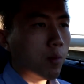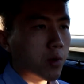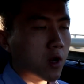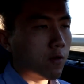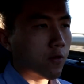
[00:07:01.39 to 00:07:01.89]

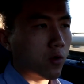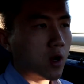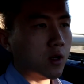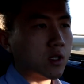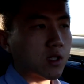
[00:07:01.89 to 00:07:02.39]

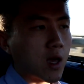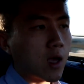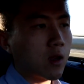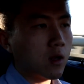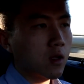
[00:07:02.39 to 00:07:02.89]
Pininfarina
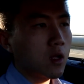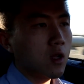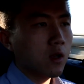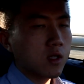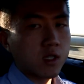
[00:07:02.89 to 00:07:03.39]
designed
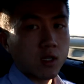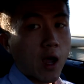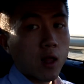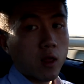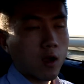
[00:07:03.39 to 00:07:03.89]

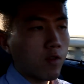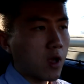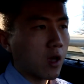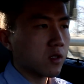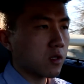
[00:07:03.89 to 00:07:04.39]
styling of
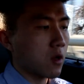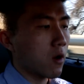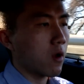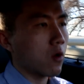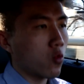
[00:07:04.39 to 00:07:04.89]
the
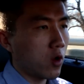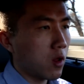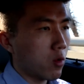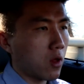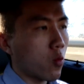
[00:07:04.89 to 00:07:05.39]
exterior
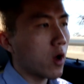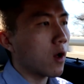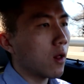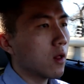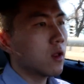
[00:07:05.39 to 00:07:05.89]
really, really
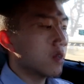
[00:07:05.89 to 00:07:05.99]
well.